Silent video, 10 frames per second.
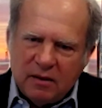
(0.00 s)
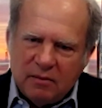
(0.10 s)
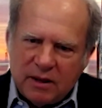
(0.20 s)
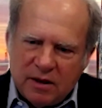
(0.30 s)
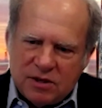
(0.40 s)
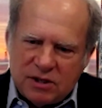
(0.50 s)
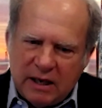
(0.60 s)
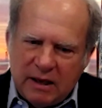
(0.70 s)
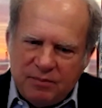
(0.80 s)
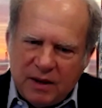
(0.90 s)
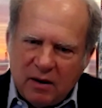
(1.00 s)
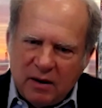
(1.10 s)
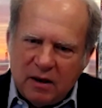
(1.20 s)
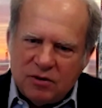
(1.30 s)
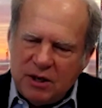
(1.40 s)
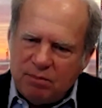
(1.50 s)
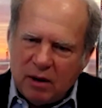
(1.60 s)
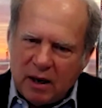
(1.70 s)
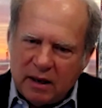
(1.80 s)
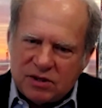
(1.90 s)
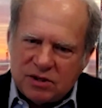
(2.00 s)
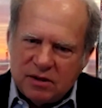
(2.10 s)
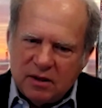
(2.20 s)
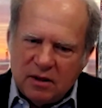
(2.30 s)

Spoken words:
because our energy products